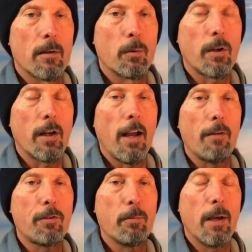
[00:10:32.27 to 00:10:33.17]
We're going to
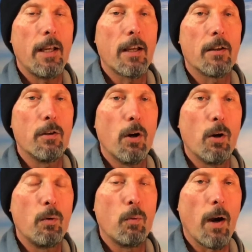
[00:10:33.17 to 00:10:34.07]
have to make it
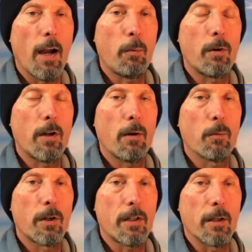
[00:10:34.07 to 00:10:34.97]
known why we're not
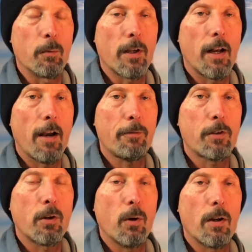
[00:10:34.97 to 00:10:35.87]
working. We're going to have to
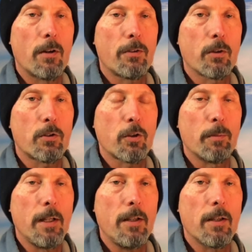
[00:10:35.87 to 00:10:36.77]
go on our social
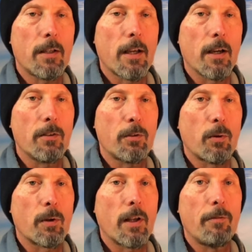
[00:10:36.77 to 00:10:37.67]
media accounts.
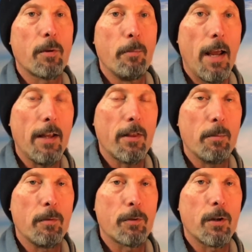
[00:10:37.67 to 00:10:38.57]
We're going to have to make
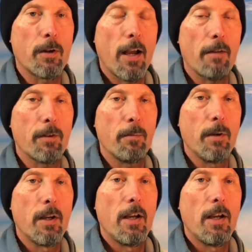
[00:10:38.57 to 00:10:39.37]
them if we don't have them.